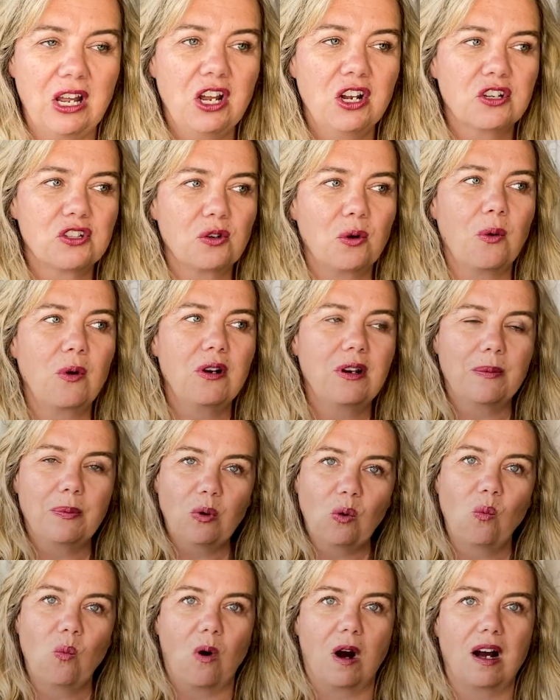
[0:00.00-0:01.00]
So number
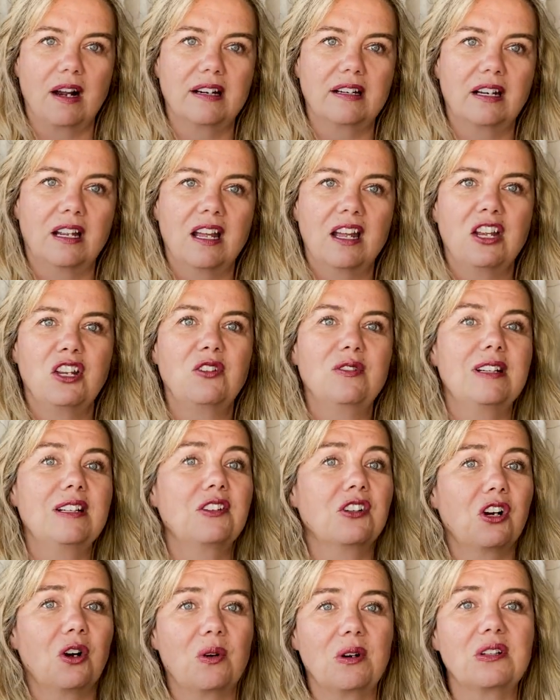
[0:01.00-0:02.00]
one, you need to
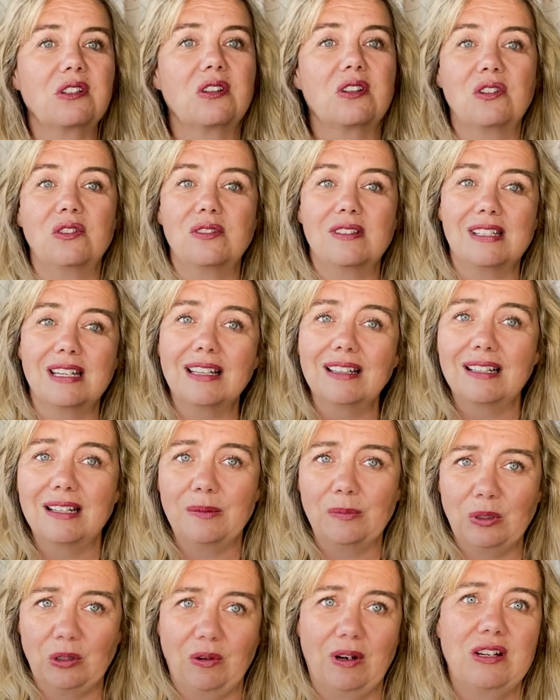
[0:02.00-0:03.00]
go onto the New Zealand
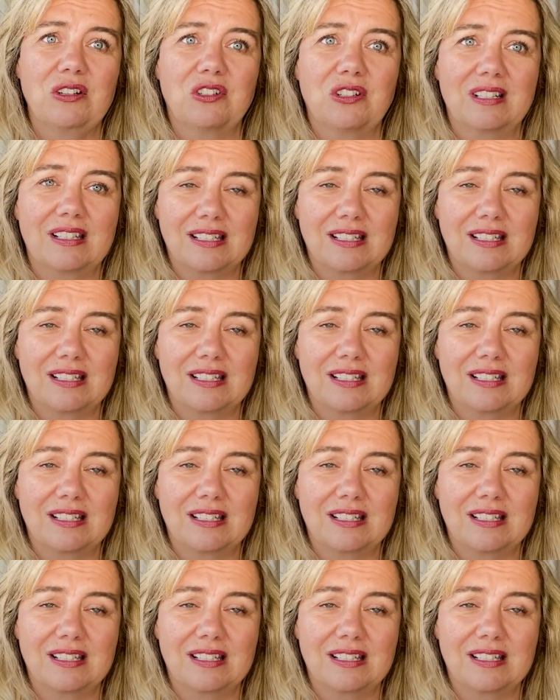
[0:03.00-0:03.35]
immigration